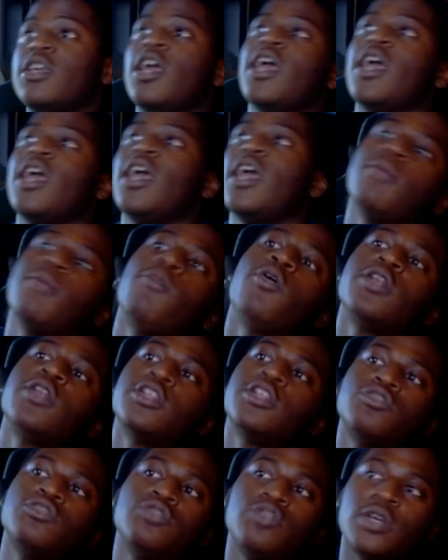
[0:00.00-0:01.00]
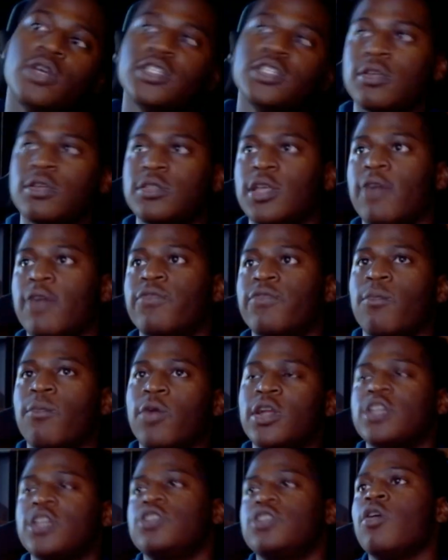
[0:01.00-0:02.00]
the more that you trust yourself the more
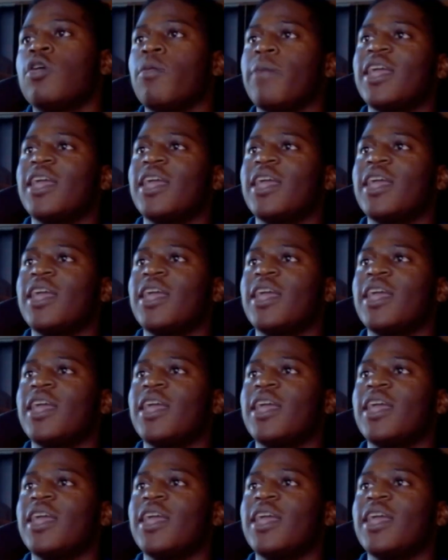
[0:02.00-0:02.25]
that you're gonna make